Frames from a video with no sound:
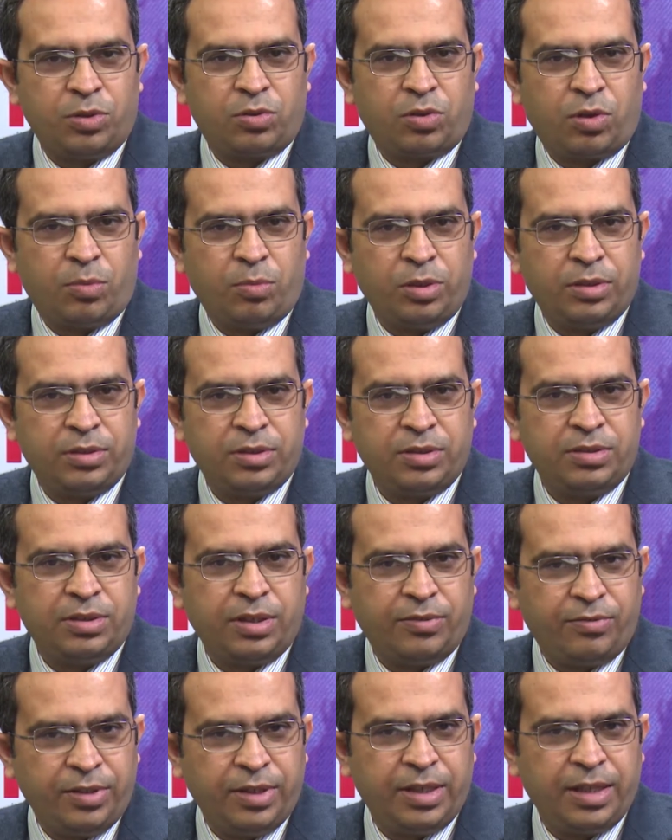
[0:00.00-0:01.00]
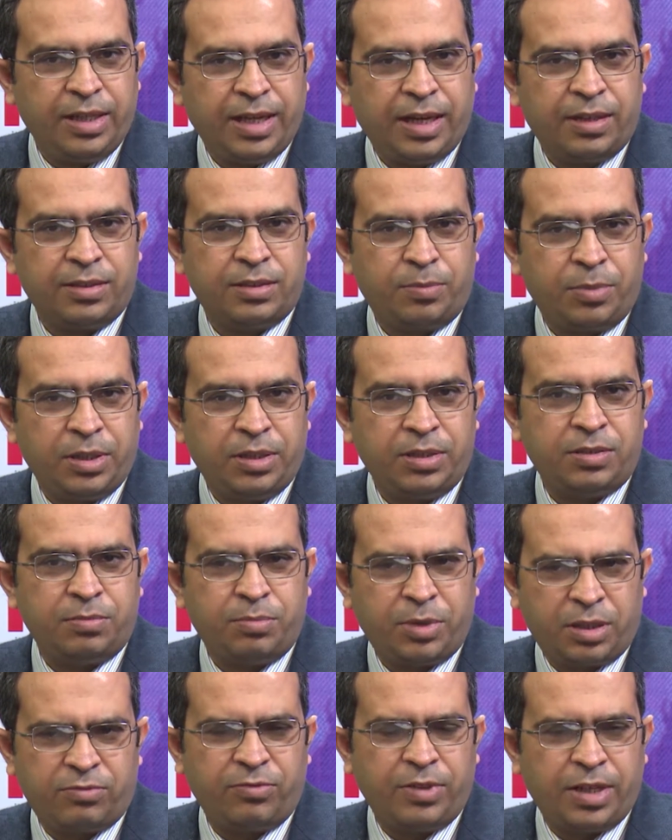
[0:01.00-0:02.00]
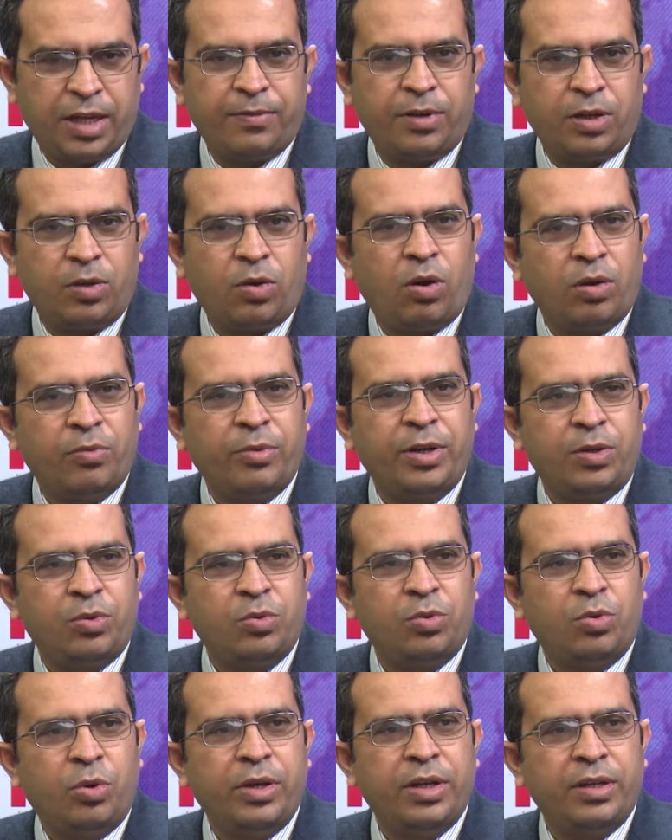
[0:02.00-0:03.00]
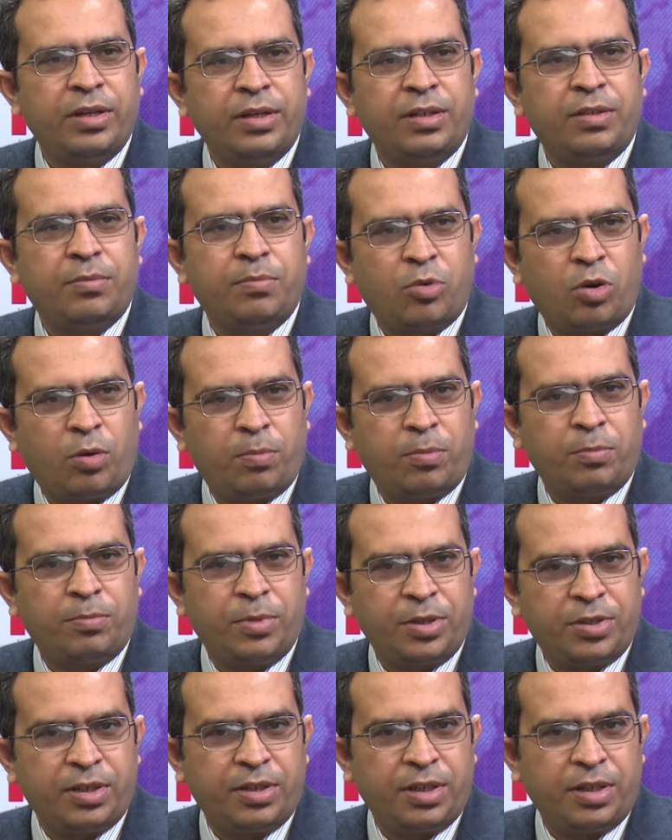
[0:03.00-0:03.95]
thrombolysis definitely has a place, but we have a long way to go in it, proper patient